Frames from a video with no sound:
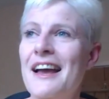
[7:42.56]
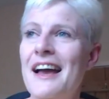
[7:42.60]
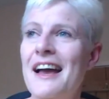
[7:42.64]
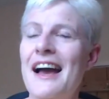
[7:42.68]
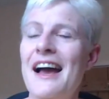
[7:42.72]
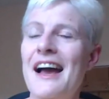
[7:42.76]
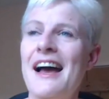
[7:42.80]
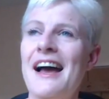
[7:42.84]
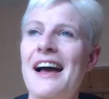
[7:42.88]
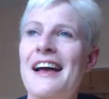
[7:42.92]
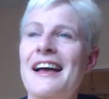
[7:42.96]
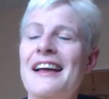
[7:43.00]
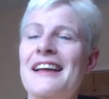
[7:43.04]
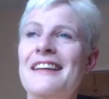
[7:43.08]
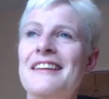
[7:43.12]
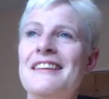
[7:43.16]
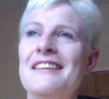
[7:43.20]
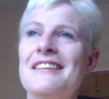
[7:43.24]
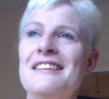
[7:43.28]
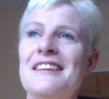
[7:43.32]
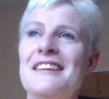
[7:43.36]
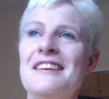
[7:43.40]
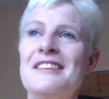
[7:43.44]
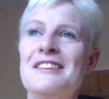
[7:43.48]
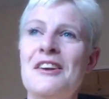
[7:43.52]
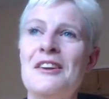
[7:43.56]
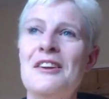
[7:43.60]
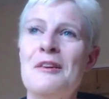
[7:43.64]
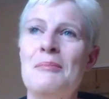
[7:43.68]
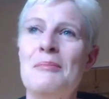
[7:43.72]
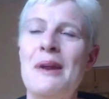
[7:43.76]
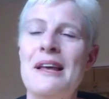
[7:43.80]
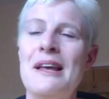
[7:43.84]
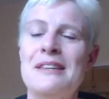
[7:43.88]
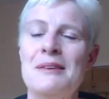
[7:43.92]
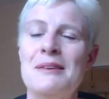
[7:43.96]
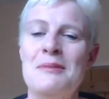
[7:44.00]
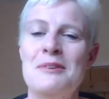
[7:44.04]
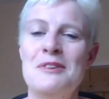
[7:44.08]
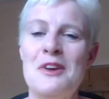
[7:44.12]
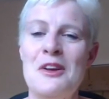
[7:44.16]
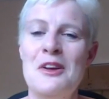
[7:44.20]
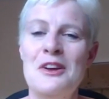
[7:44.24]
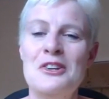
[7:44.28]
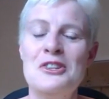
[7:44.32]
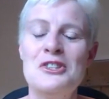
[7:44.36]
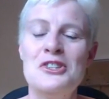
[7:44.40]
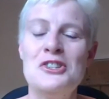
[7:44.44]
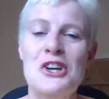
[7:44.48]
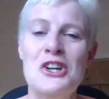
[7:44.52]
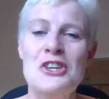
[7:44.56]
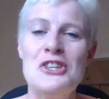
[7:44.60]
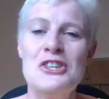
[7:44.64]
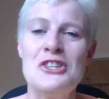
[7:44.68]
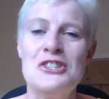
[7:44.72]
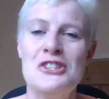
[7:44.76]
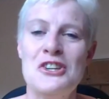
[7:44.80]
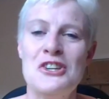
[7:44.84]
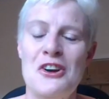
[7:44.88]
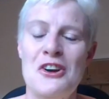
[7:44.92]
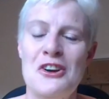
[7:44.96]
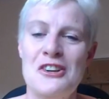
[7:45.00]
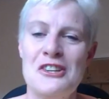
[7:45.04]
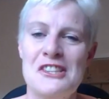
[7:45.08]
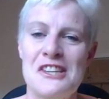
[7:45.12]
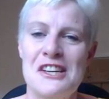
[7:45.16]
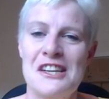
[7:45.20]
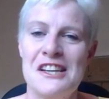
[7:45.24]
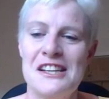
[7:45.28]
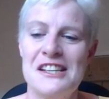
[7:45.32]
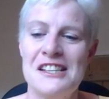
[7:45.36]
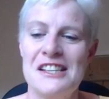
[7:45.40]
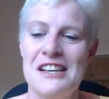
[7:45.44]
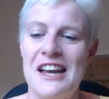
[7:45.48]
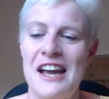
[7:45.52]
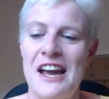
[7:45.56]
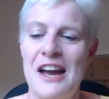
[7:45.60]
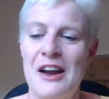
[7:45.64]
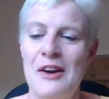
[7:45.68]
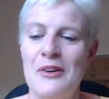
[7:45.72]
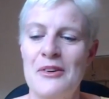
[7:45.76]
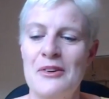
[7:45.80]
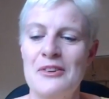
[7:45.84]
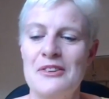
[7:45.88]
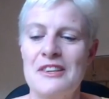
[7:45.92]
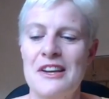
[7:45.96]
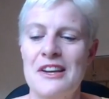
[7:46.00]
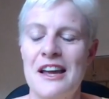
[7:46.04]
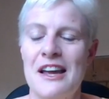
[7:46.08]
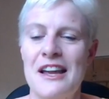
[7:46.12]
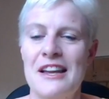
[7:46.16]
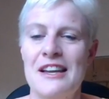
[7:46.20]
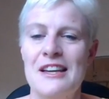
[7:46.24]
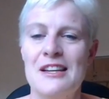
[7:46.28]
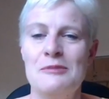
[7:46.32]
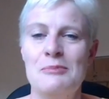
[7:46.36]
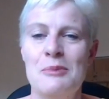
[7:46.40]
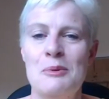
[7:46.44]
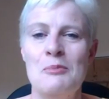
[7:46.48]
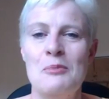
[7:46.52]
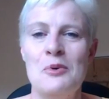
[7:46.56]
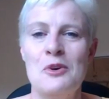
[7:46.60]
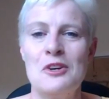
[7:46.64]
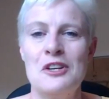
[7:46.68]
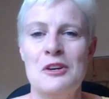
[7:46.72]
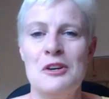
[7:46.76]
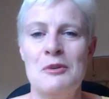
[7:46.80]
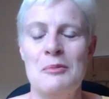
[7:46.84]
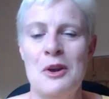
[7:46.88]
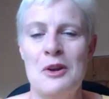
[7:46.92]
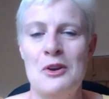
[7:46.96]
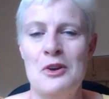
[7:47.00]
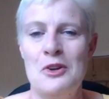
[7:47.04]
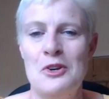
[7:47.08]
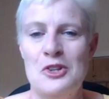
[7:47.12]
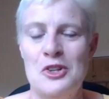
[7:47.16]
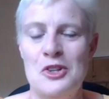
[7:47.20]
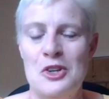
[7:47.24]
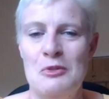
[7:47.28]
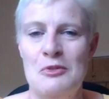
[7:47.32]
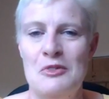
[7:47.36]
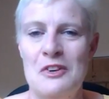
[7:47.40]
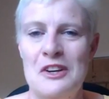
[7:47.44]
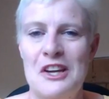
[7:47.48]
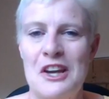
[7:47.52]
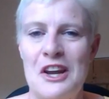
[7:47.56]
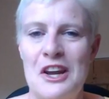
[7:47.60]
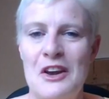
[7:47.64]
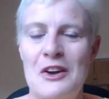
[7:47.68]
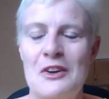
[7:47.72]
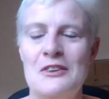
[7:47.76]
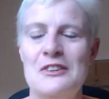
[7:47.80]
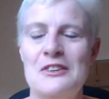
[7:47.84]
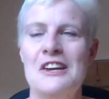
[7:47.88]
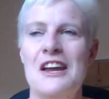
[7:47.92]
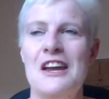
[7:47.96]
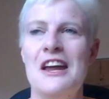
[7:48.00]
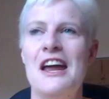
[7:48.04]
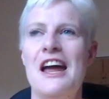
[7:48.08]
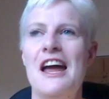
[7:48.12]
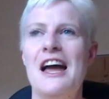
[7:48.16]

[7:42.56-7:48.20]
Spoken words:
and he's only, bless him, he's only just started out, and he's been watching my YouTube videos,